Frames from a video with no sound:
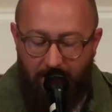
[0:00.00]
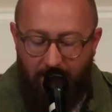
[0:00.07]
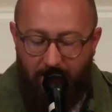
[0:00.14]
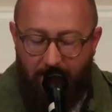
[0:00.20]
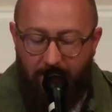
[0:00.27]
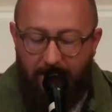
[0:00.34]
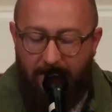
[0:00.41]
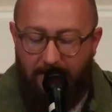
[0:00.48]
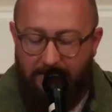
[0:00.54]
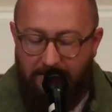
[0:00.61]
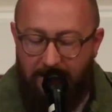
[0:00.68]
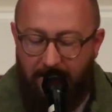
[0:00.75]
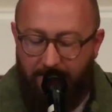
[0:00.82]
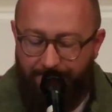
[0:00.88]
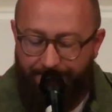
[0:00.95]
And like I
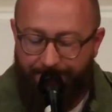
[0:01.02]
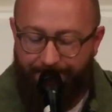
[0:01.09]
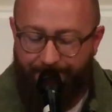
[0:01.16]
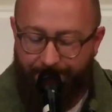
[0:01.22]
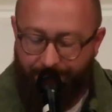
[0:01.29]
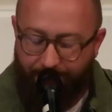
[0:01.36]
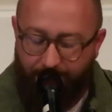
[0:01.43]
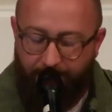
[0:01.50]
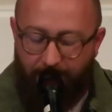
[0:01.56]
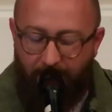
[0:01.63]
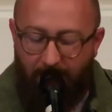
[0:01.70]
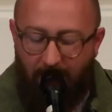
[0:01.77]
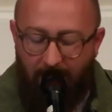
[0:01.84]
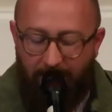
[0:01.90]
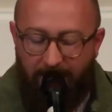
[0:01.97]
said,
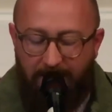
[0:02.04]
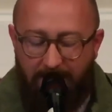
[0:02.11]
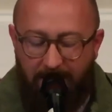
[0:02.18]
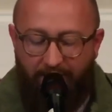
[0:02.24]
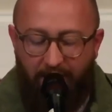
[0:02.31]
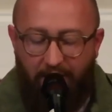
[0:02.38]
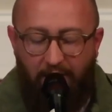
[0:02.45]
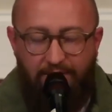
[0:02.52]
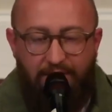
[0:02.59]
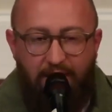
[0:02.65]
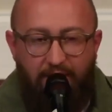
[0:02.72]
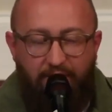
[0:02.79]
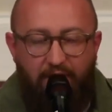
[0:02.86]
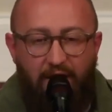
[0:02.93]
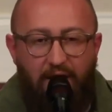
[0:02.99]
the difficulty
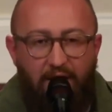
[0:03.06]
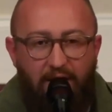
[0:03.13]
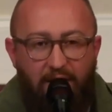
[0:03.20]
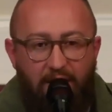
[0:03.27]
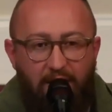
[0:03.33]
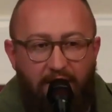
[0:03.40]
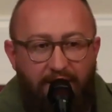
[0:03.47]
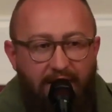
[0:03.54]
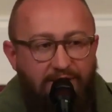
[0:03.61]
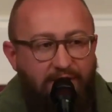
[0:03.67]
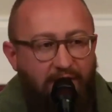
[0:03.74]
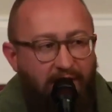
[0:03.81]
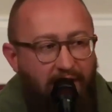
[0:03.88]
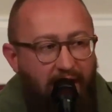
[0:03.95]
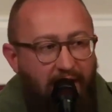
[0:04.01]
of the
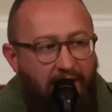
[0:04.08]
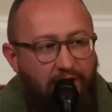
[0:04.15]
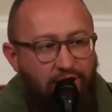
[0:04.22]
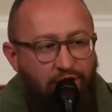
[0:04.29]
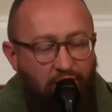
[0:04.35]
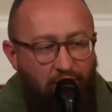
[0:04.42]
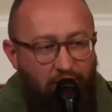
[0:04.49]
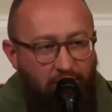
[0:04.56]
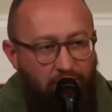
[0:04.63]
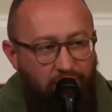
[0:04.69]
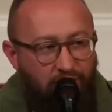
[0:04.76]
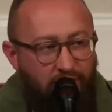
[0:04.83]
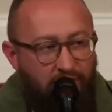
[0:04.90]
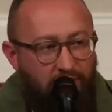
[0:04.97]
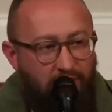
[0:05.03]
Thessalonican
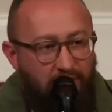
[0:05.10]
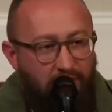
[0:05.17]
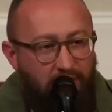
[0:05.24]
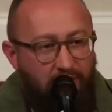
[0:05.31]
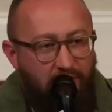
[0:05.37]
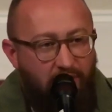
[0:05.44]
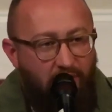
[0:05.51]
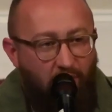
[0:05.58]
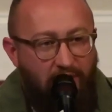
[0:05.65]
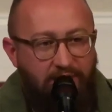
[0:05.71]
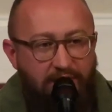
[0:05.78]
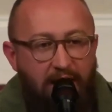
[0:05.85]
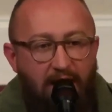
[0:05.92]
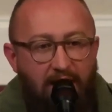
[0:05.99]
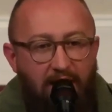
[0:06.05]
church was
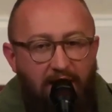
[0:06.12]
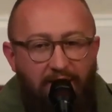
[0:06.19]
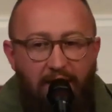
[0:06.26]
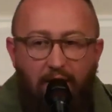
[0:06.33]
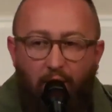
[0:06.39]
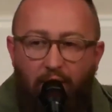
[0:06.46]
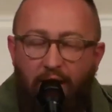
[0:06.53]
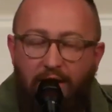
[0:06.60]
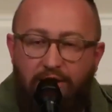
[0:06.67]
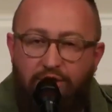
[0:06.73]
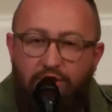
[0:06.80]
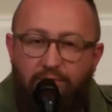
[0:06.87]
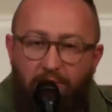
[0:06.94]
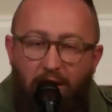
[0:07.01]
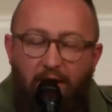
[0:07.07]
that they were a
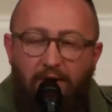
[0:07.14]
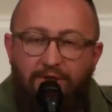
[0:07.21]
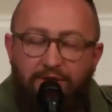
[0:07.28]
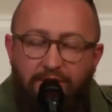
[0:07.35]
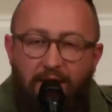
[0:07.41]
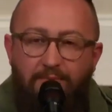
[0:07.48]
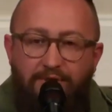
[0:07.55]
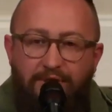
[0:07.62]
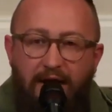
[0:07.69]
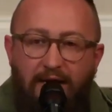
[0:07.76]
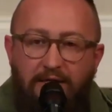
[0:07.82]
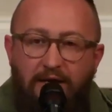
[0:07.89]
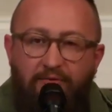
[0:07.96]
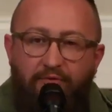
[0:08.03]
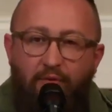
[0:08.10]
small
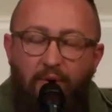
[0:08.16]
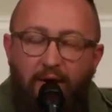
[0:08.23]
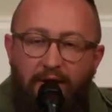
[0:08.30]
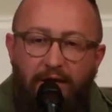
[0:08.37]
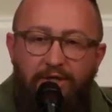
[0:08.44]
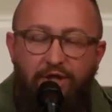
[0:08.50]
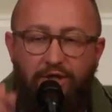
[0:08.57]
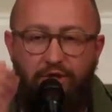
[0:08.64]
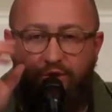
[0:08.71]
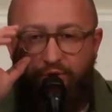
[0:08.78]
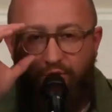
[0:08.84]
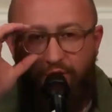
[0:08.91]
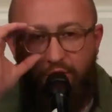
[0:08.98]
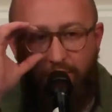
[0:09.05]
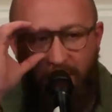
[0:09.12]
subsect of a religious
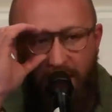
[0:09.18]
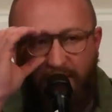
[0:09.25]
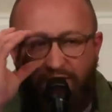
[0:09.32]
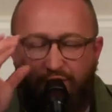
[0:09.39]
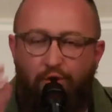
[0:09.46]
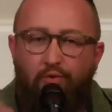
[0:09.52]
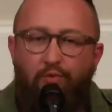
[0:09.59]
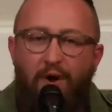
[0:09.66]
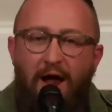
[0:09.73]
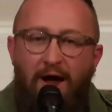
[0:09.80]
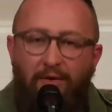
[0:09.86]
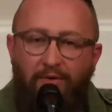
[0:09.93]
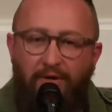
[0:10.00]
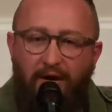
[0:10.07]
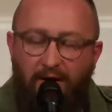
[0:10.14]
group
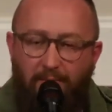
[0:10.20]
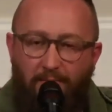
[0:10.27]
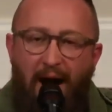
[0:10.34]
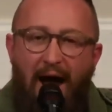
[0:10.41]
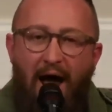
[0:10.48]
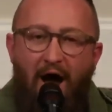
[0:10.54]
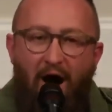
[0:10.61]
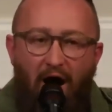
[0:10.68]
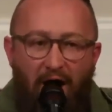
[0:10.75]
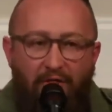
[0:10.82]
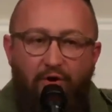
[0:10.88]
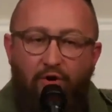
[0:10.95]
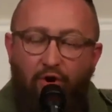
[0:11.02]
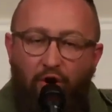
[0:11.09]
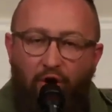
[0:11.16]
surrounded by
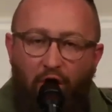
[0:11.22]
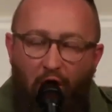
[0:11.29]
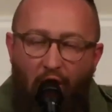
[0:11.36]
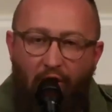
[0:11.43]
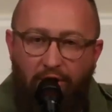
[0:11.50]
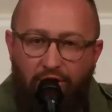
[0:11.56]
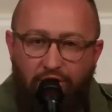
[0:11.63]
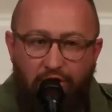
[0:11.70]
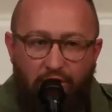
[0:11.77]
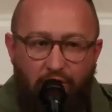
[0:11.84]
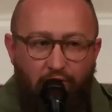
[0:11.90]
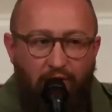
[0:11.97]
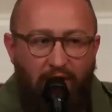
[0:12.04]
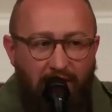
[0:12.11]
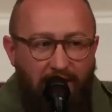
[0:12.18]
other larger
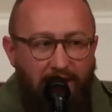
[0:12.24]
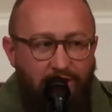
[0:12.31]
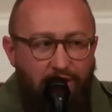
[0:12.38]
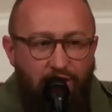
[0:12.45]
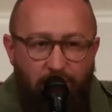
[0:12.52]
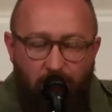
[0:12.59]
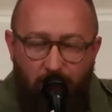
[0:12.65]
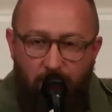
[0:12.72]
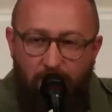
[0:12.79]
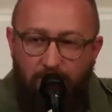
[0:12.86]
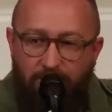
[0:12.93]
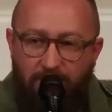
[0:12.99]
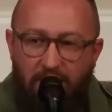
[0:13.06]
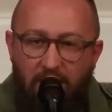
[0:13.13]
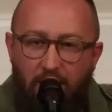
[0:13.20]
religious
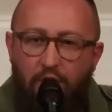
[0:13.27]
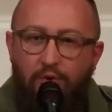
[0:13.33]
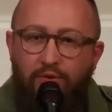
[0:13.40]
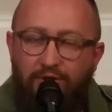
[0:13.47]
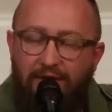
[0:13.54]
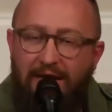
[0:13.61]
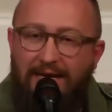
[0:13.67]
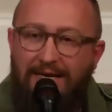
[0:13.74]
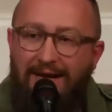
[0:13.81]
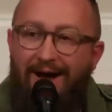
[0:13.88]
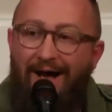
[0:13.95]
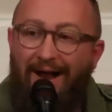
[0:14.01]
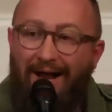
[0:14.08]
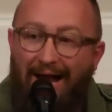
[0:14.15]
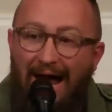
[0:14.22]
groups who did
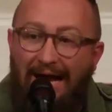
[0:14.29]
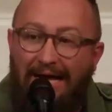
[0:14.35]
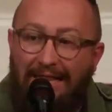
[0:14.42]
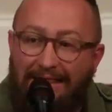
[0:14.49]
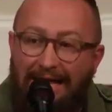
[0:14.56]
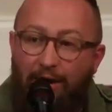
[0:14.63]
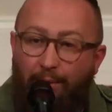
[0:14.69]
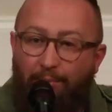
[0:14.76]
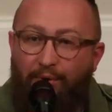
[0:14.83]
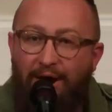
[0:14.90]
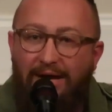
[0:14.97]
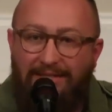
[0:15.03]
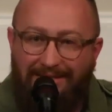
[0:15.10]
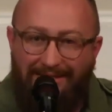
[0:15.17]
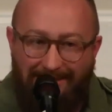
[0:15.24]
not like their
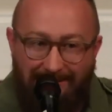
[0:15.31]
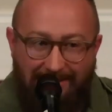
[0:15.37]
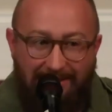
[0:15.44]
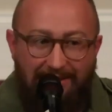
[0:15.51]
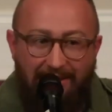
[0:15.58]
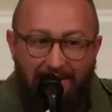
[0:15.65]
presence.